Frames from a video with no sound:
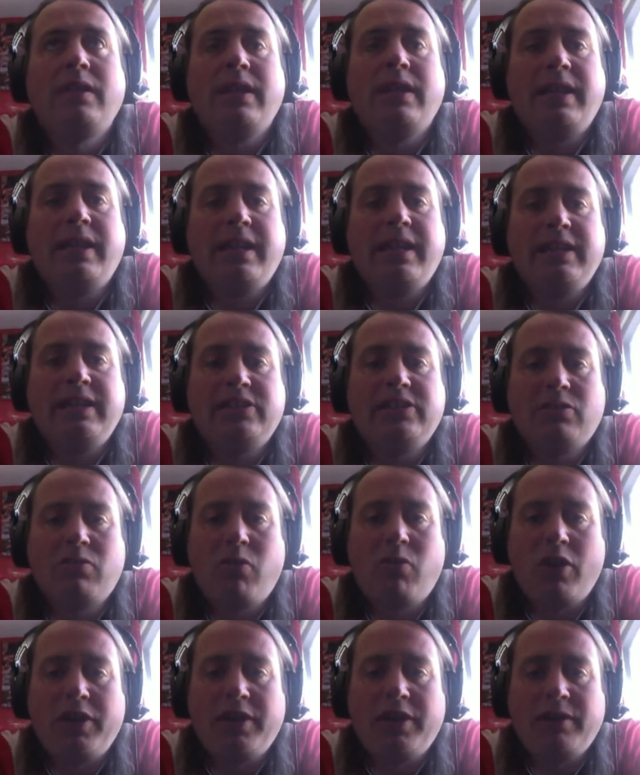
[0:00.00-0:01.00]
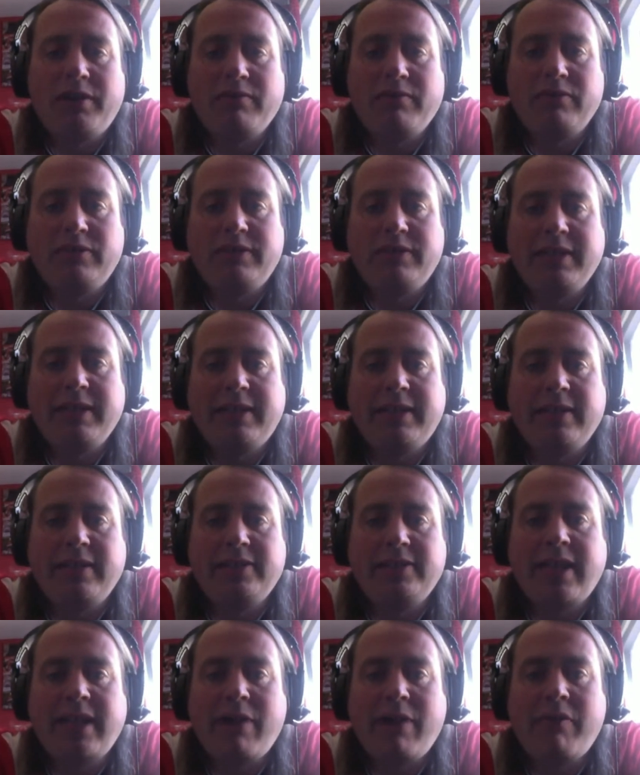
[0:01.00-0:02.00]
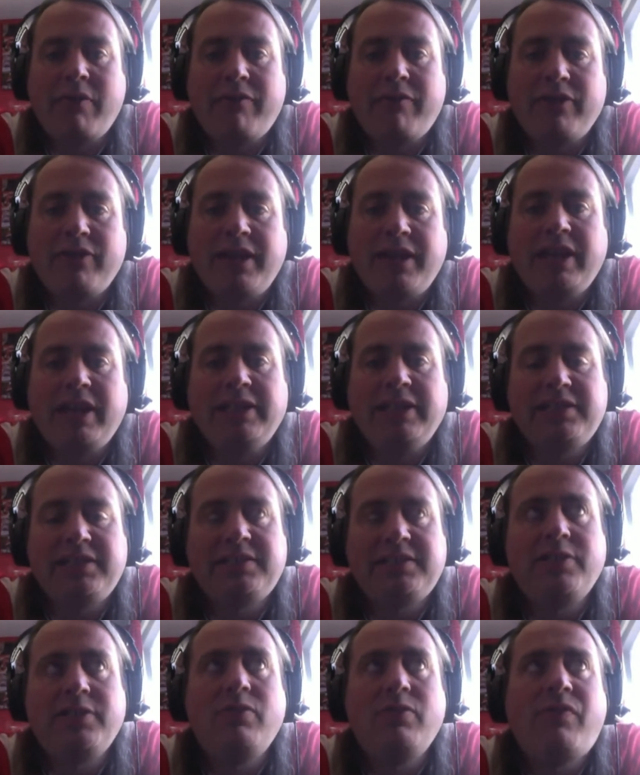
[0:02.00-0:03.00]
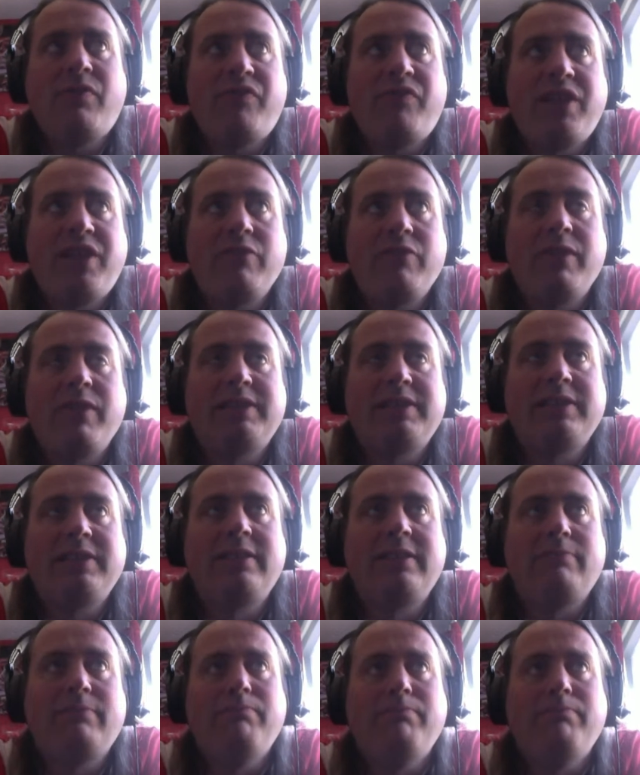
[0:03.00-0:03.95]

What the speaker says: is quite ridiculous. However, it is still theoretically